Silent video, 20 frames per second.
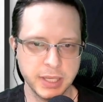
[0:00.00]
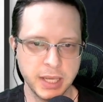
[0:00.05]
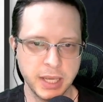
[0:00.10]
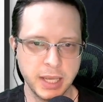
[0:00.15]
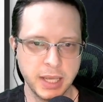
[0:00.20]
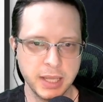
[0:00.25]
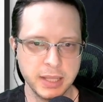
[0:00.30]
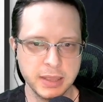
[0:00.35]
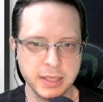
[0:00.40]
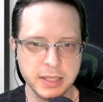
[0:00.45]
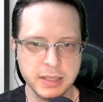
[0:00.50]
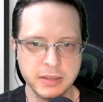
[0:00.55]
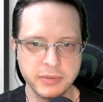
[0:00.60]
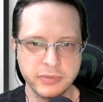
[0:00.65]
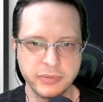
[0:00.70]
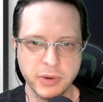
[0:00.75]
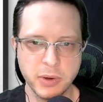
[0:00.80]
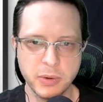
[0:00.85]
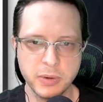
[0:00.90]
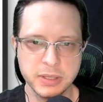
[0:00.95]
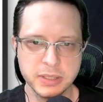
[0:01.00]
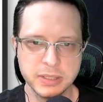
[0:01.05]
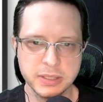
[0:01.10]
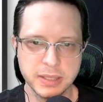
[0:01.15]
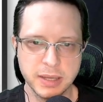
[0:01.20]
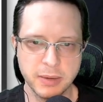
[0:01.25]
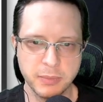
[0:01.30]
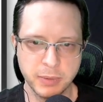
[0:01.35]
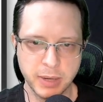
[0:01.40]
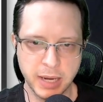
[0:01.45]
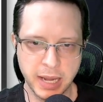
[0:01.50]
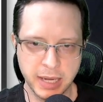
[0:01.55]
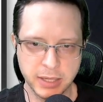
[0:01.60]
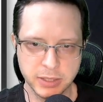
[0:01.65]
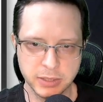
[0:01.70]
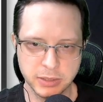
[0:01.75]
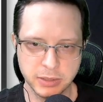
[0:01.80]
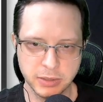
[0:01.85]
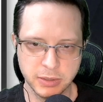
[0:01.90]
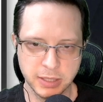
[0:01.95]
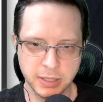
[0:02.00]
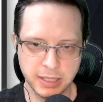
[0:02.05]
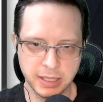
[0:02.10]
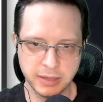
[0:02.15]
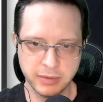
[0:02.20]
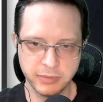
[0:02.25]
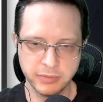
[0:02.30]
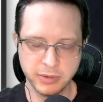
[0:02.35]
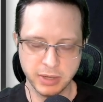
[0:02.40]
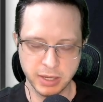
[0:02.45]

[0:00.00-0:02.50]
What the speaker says: I think the focus that we're actually going to give